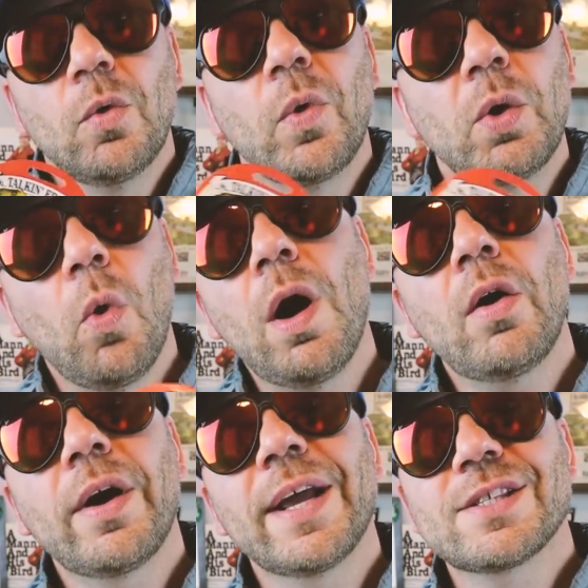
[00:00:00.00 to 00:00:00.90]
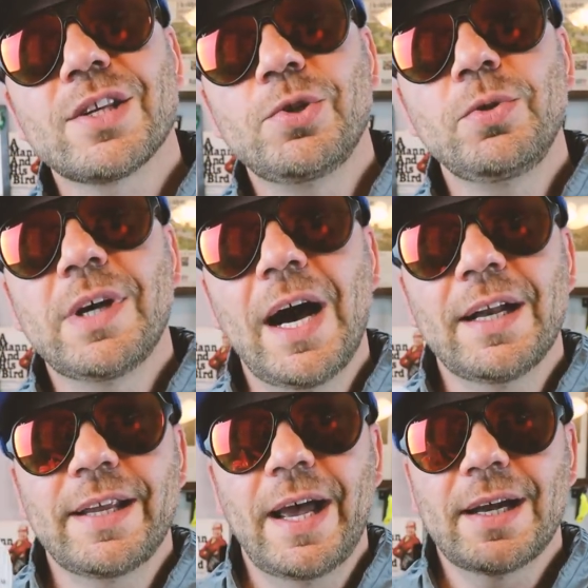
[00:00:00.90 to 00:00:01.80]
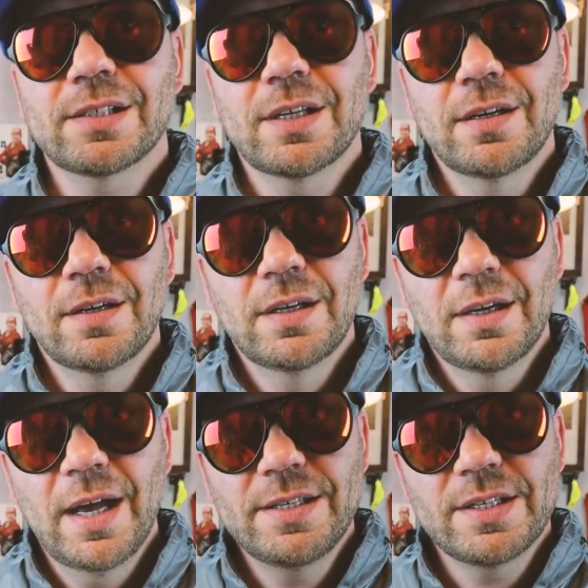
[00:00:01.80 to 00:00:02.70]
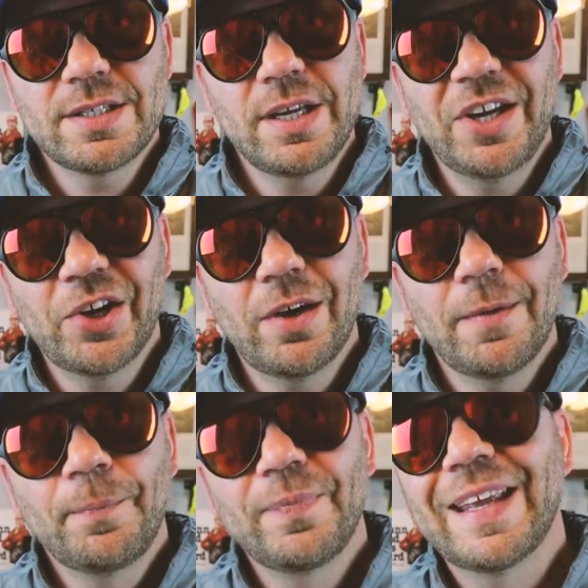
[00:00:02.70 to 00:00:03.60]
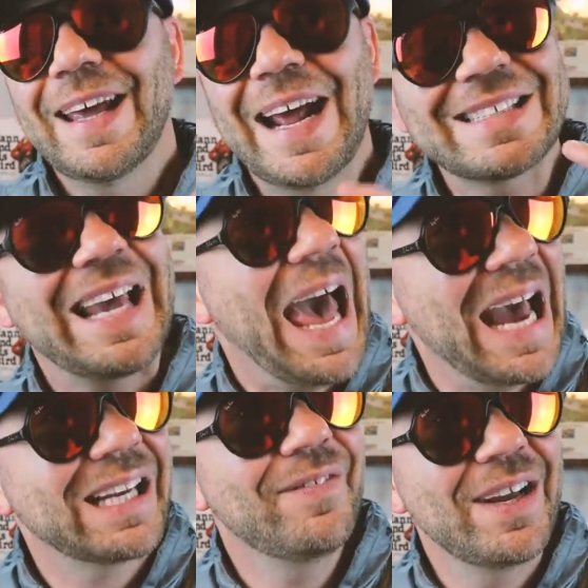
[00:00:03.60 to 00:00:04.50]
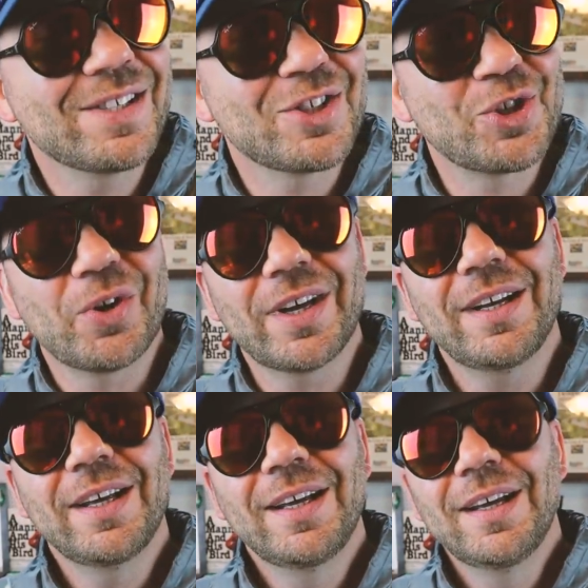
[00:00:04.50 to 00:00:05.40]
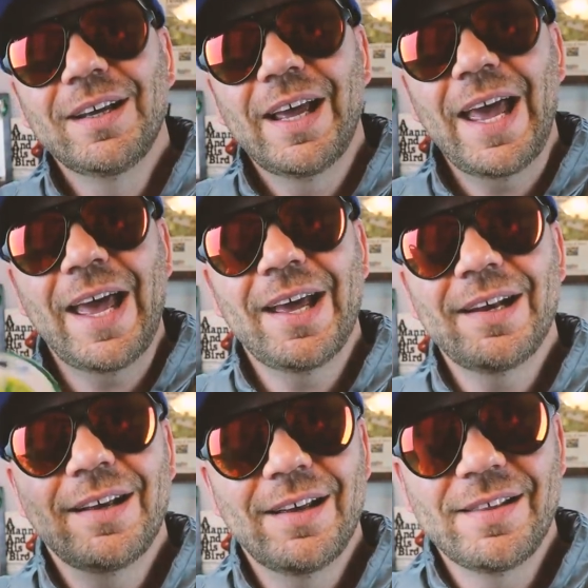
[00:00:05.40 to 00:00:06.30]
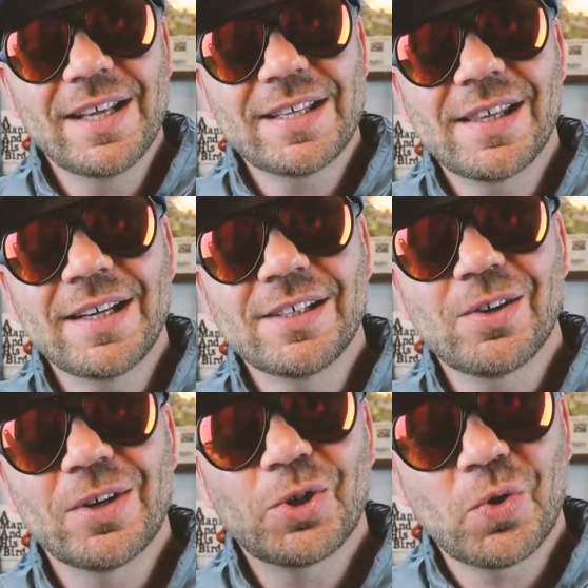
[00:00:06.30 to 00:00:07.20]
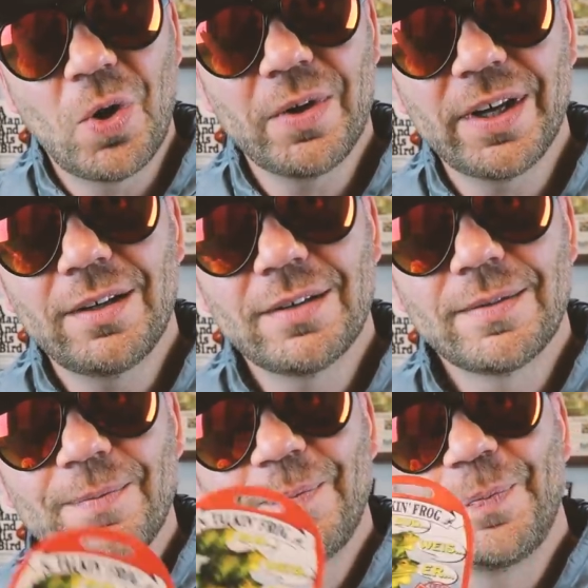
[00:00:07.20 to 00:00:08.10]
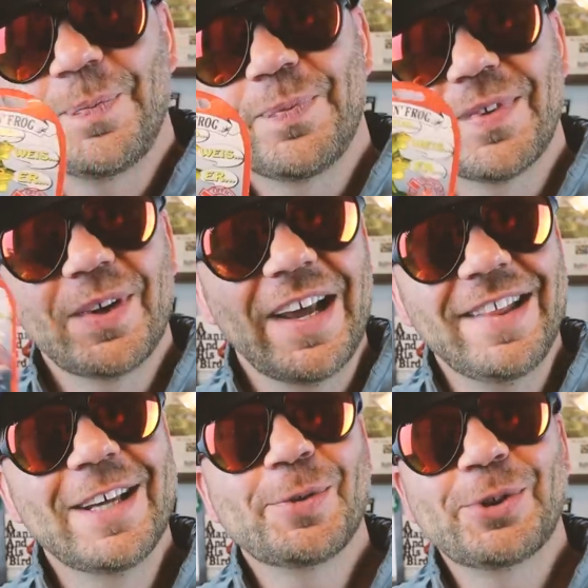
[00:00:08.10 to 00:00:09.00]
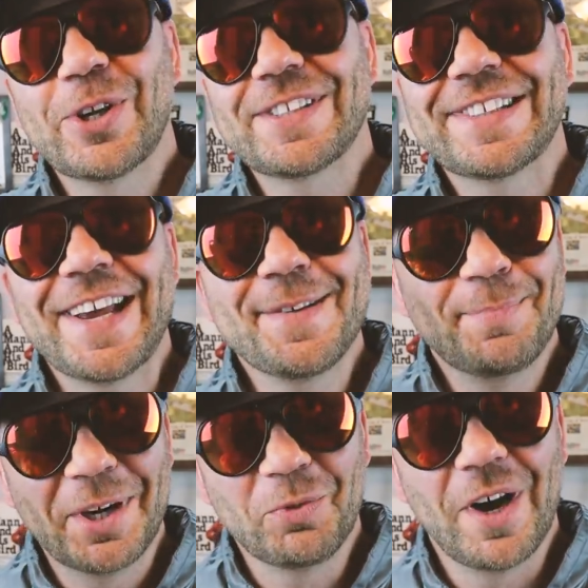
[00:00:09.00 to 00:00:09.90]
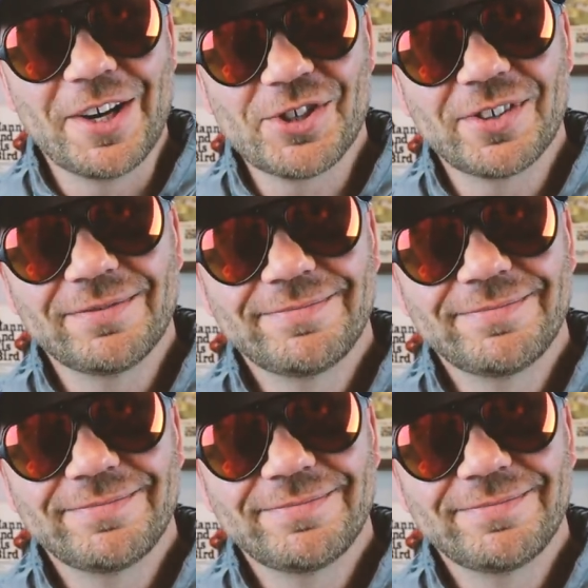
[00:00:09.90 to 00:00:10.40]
When water hits the 2 contacts, as you see here, it actually activates the circuit and this thing starts croaking and this one starts saying Budweiser.